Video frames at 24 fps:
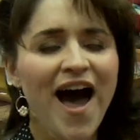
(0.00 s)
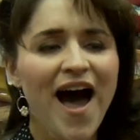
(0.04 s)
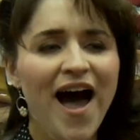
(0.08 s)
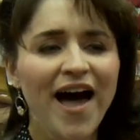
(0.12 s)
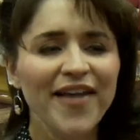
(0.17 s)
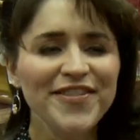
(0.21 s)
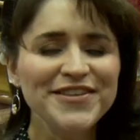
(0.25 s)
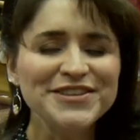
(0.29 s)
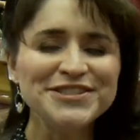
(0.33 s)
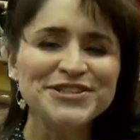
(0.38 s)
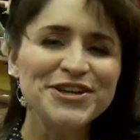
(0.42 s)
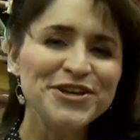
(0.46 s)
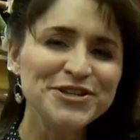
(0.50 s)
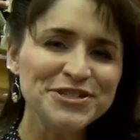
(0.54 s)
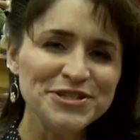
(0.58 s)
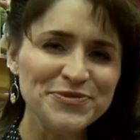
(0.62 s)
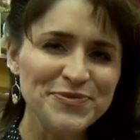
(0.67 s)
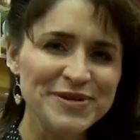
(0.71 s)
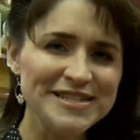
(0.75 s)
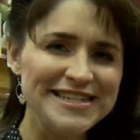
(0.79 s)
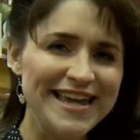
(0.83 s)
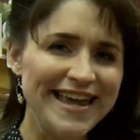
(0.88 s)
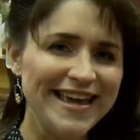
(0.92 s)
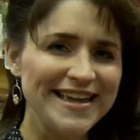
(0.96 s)
On the
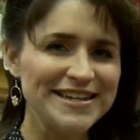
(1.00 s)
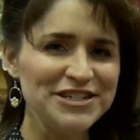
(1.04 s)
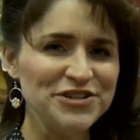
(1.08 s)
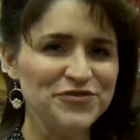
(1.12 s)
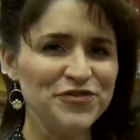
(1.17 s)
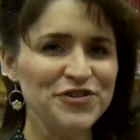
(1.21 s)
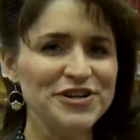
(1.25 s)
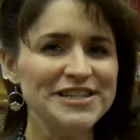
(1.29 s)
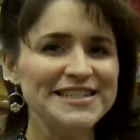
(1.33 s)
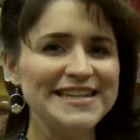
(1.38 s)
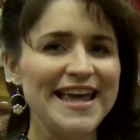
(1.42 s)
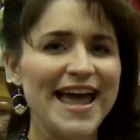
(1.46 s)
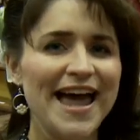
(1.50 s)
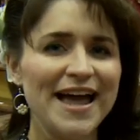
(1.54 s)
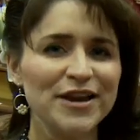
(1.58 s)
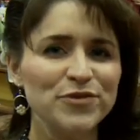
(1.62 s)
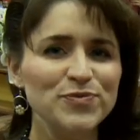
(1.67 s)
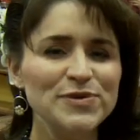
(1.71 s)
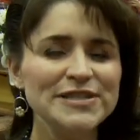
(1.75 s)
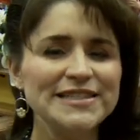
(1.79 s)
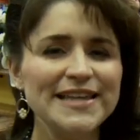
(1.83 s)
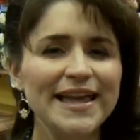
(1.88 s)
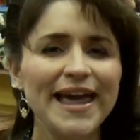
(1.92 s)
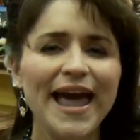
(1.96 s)
Sultan, we take a different tack.
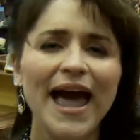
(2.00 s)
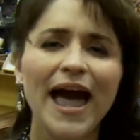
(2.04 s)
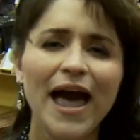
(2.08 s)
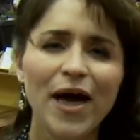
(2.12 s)
We say,